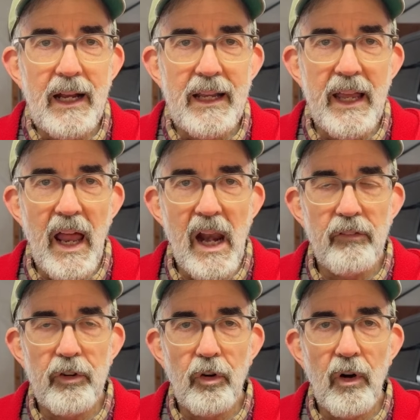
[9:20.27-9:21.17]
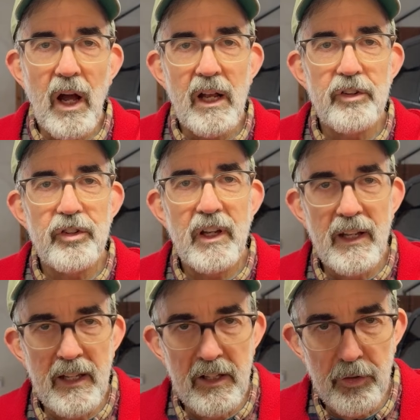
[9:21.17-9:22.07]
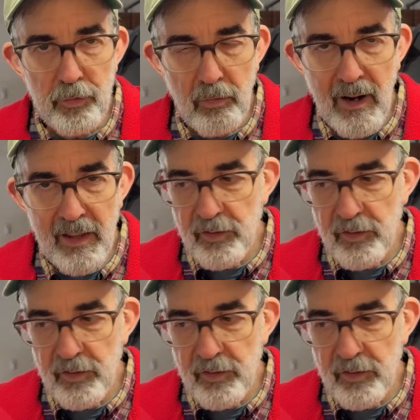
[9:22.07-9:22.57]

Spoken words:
get out of the garage. It is rather